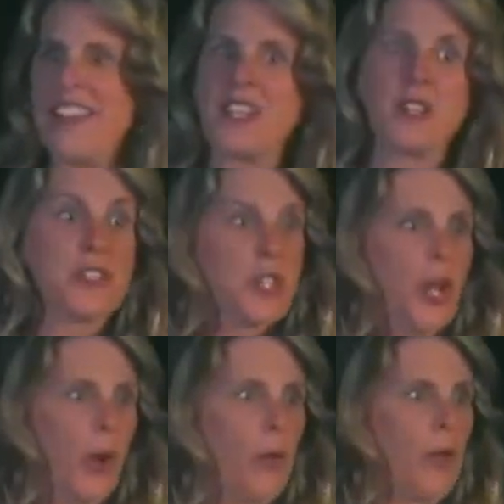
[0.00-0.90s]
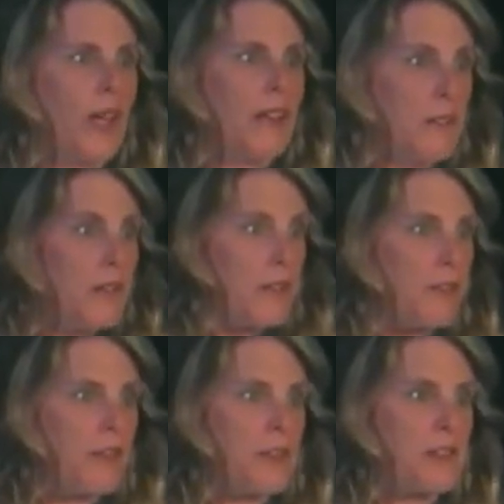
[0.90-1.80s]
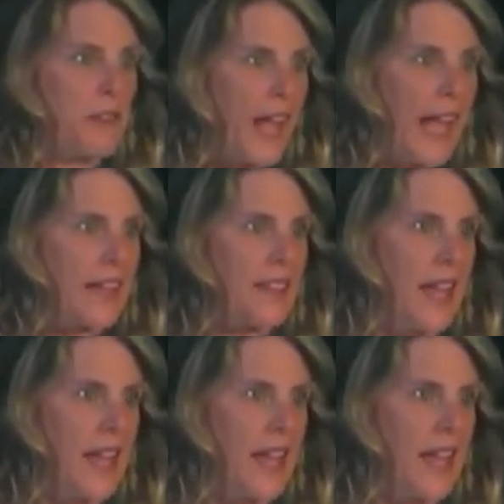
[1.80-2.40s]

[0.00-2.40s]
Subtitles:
because, you know, if it's fake,